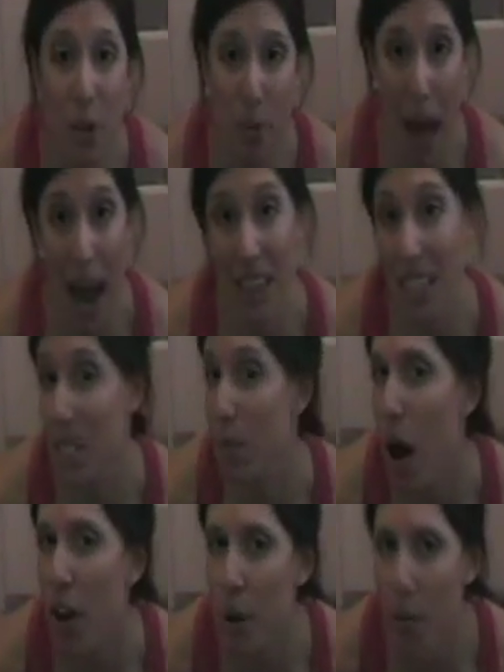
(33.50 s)
your back, the
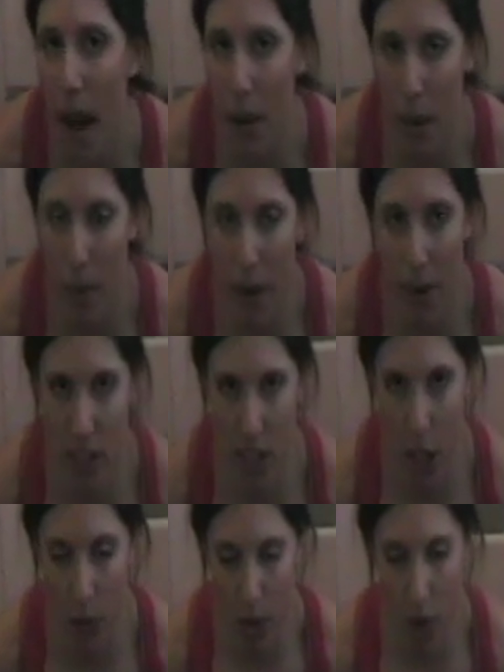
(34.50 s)
small of your back right by your
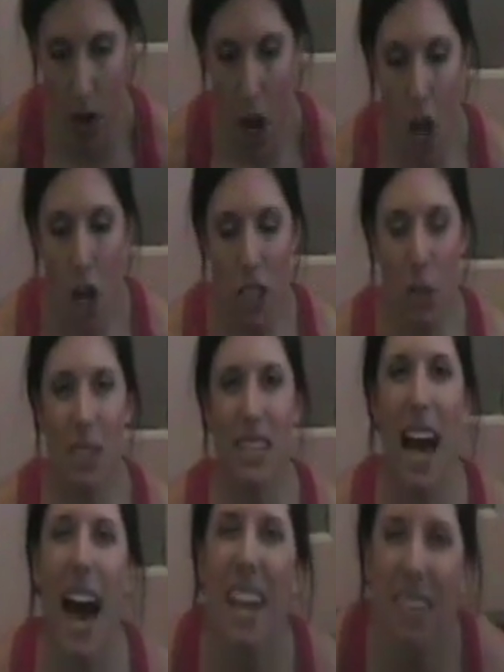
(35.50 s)
tailbone. So it's
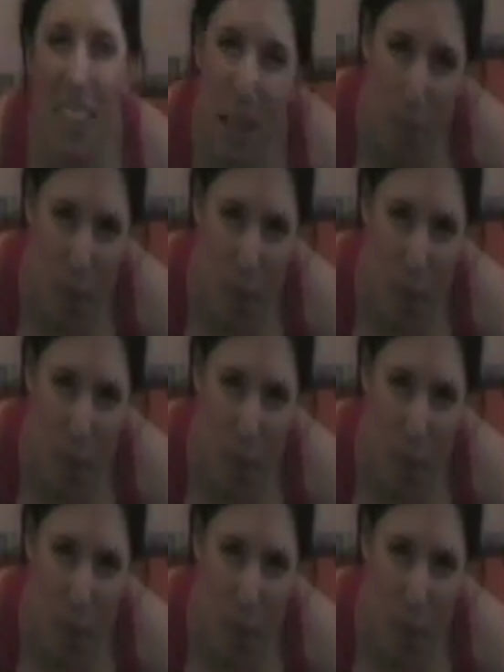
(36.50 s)
kind of like a